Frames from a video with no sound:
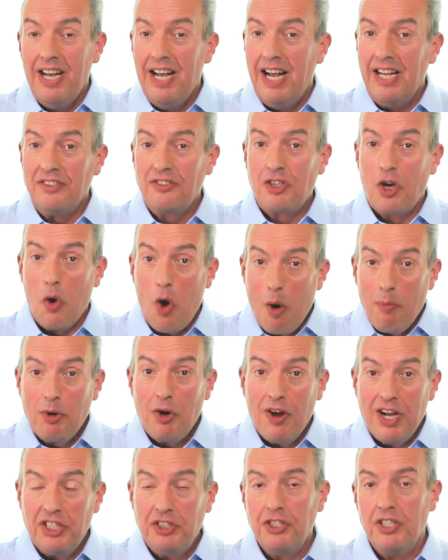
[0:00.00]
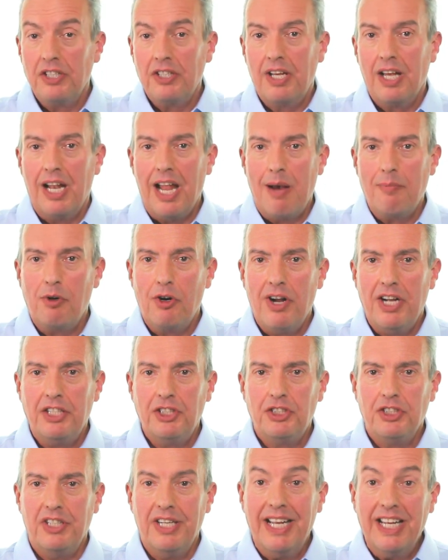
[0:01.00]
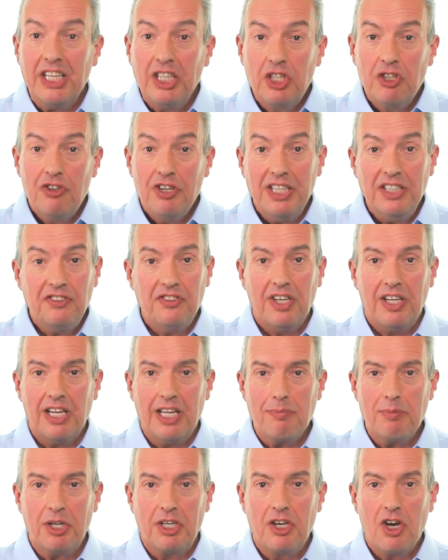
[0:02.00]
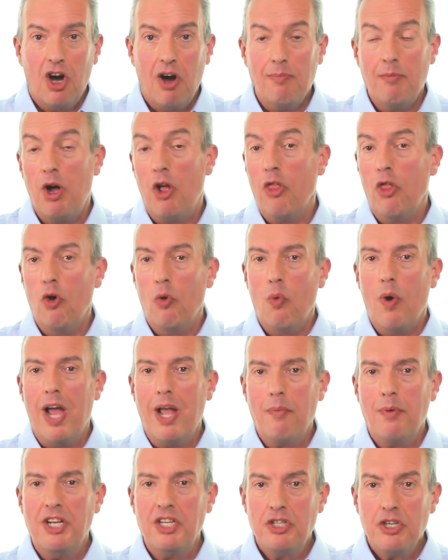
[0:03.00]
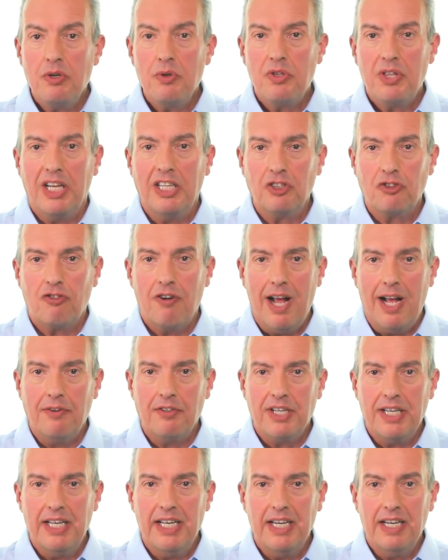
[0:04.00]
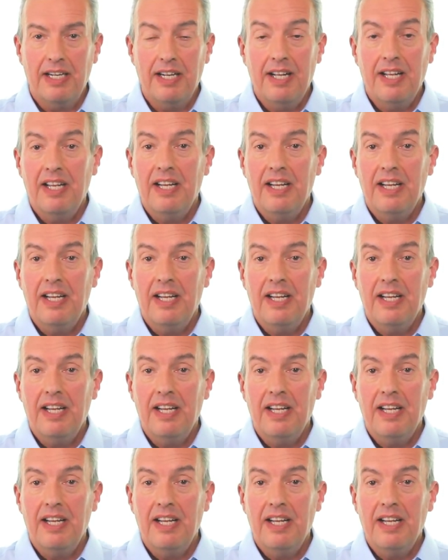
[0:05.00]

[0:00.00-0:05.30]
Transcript: as cooperation and collaboration increasingly become the way we do things around here,